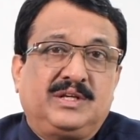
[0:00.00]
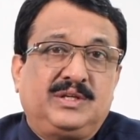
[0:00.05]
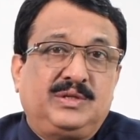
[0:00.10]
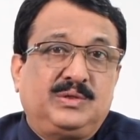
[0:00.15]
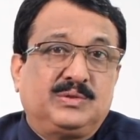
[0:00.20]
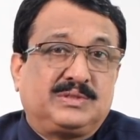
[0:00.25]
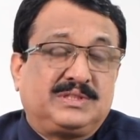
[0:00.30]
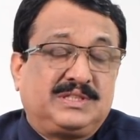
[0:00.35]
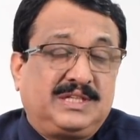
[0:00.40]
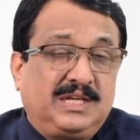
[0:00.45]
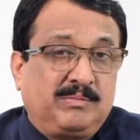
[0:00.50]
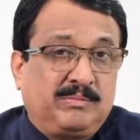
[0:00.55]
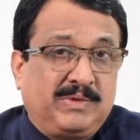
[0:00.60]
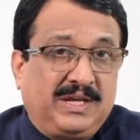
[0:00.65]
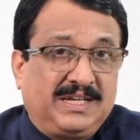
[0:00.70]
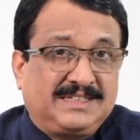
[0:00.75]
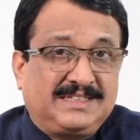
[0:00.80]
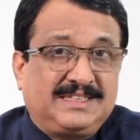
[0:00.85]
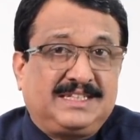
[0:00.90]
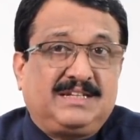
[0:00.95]
you still
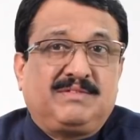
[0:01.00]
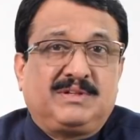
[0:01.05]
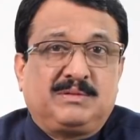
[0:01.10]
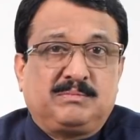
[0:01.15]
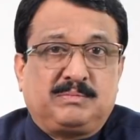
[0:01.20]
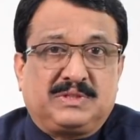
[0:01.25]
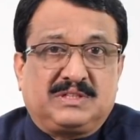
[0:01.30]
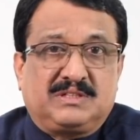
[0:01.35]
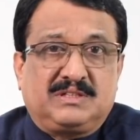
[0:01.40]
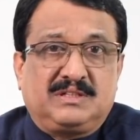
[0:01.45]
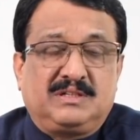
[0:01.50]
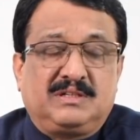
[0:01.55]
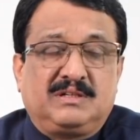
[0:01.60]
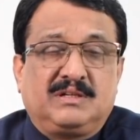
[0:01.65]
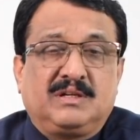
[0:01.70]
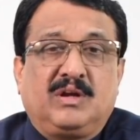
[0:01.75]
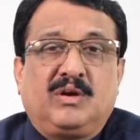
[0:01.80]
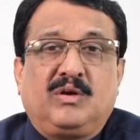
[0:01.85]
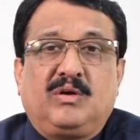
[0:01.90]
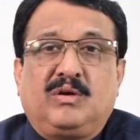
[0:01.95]
make 7%
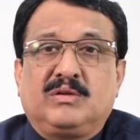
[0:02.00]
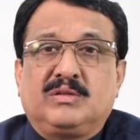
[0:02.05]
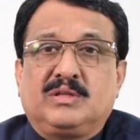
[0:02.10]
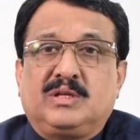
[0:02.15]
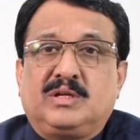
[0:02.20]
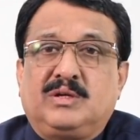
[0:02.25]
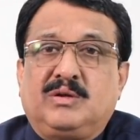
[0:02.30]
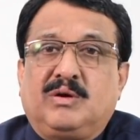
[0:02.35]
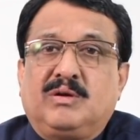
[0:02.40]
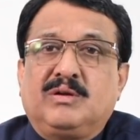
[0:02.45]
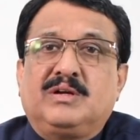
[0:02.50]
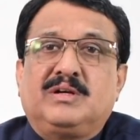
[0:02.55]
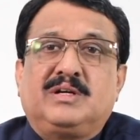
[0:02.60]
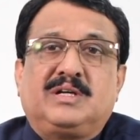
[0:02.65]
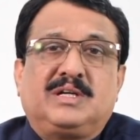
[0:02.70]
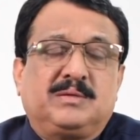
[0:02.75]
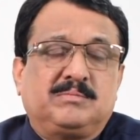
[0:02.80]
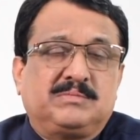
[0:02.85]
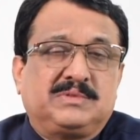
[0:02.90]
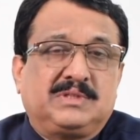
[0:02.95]
on the dollar
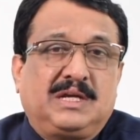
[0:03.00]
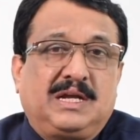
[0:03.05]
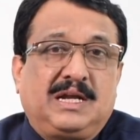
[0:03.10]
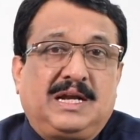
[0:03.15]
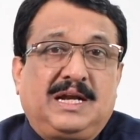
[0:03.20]
terms.